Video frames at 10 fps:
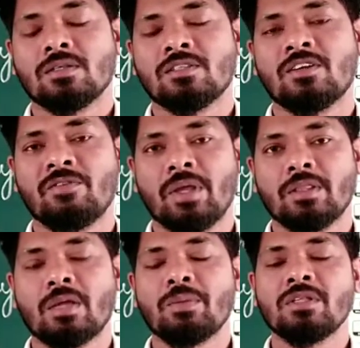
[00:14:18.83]

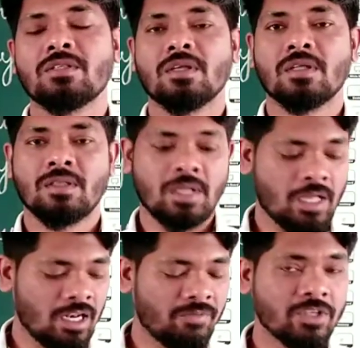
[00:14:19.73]
survey. That means
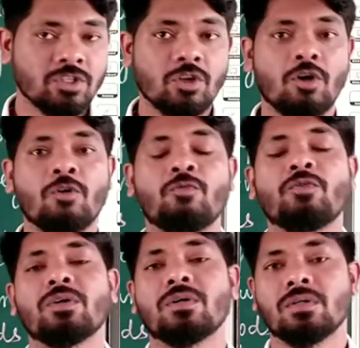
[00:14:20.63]
the elevation
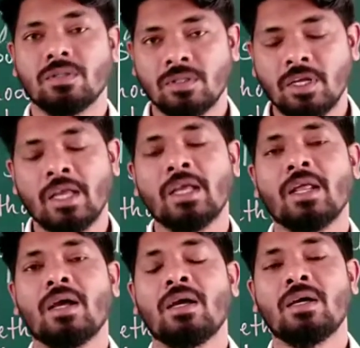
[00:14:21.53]
of the
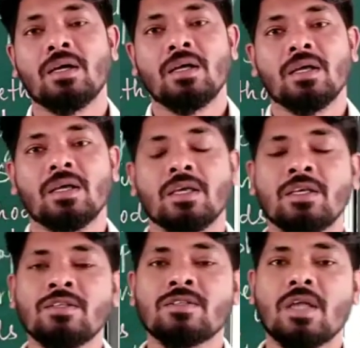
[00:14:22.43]
area
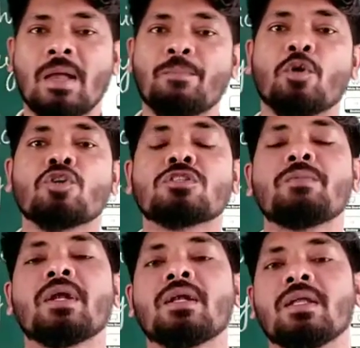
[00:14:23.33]
is
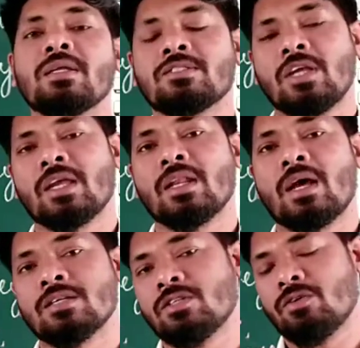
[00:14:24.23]
approximately
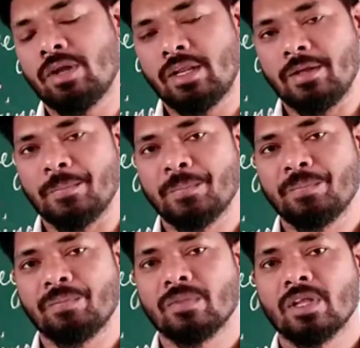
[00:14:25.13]
taken as a
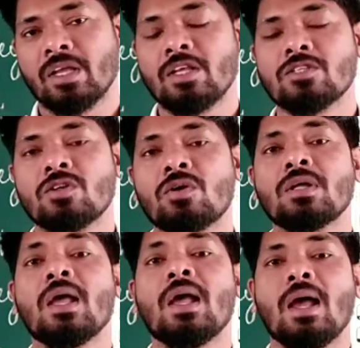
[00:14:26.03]
reading. It is
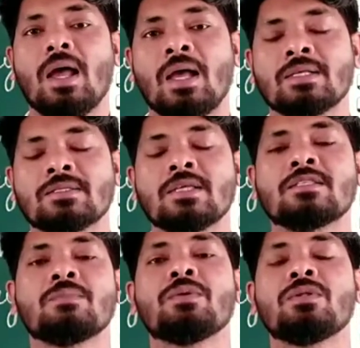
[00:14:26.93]
not
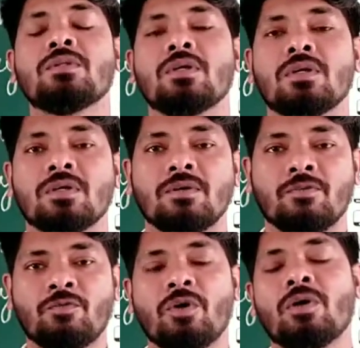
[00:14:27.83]
accessible
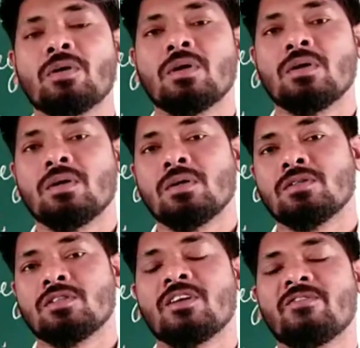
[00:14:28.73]

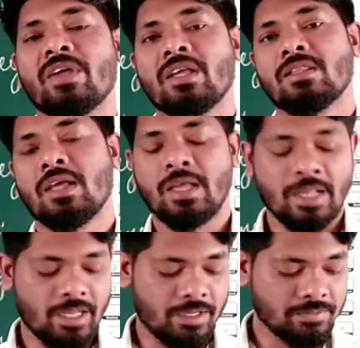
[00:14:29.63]
for surveying the
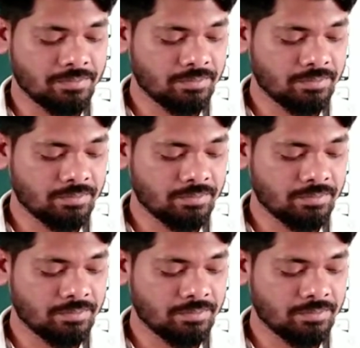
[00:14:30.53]
area.